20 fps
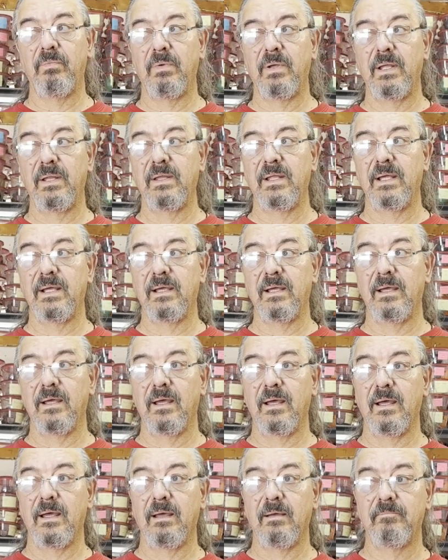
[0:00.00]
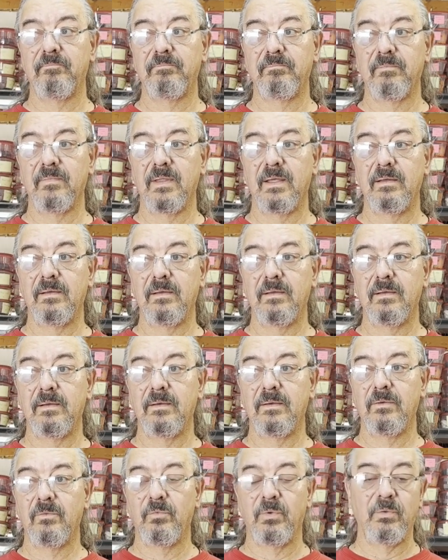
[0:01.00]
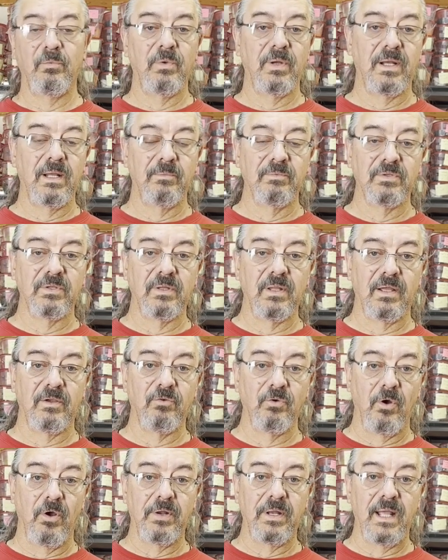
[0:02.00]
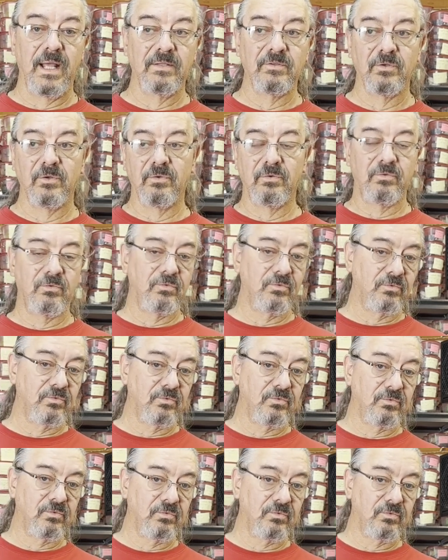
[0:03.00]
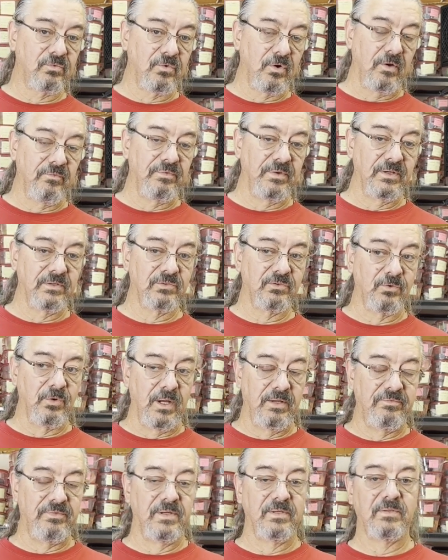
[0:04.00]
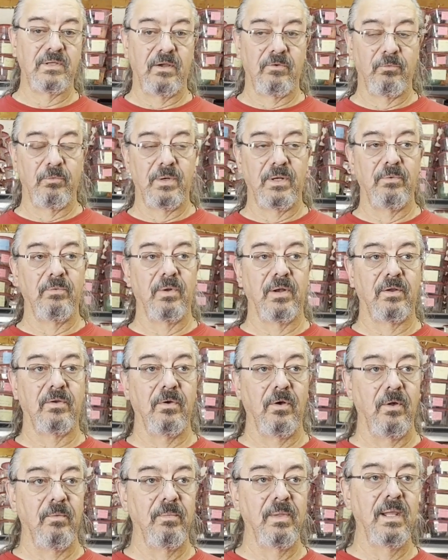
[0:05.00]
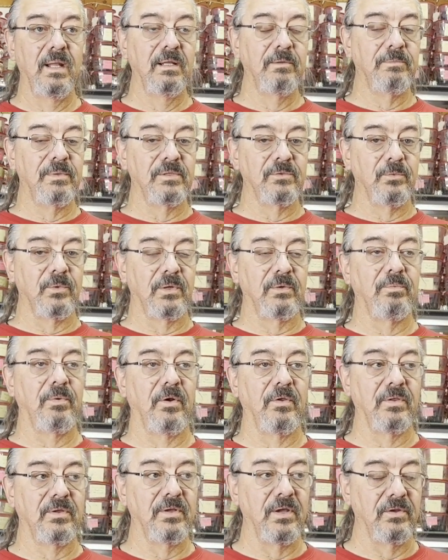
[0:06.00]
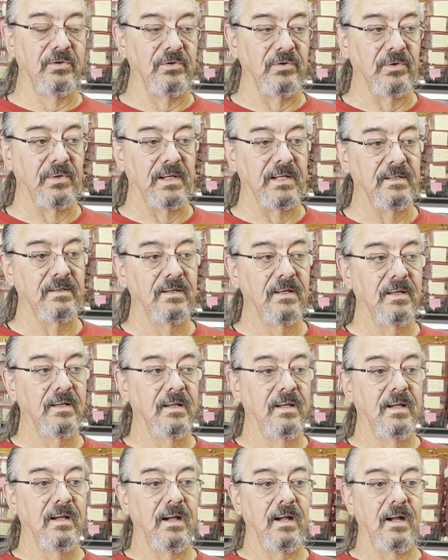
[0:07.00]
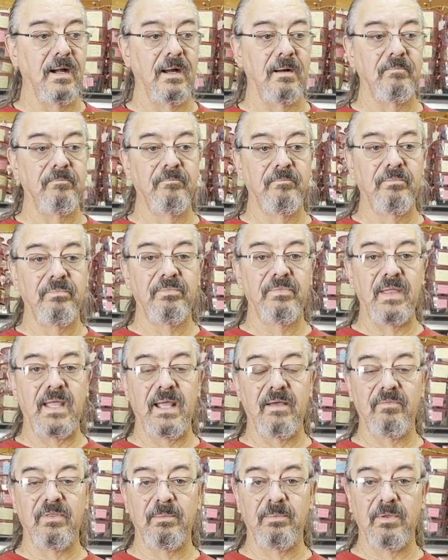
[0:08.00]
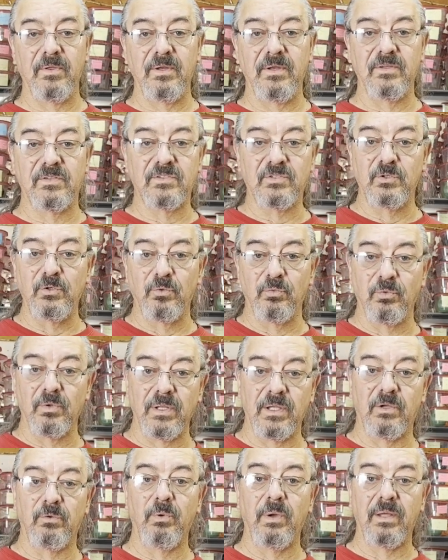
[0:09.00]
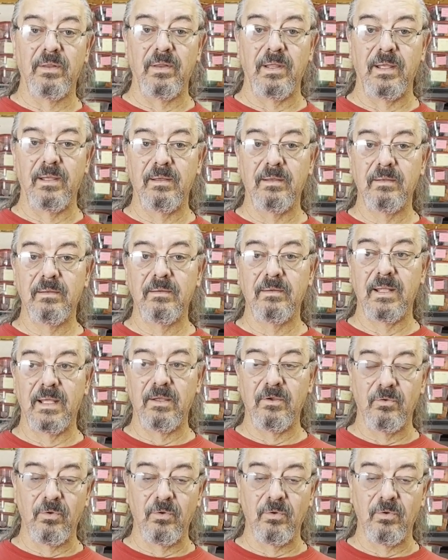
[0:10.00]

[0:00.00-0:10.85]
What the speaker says: the when it comes to like crawdads or crawfish, crayfish, however, what do you want to call them, is what part of the country you're in. They have the ability to scoot really quickly. They can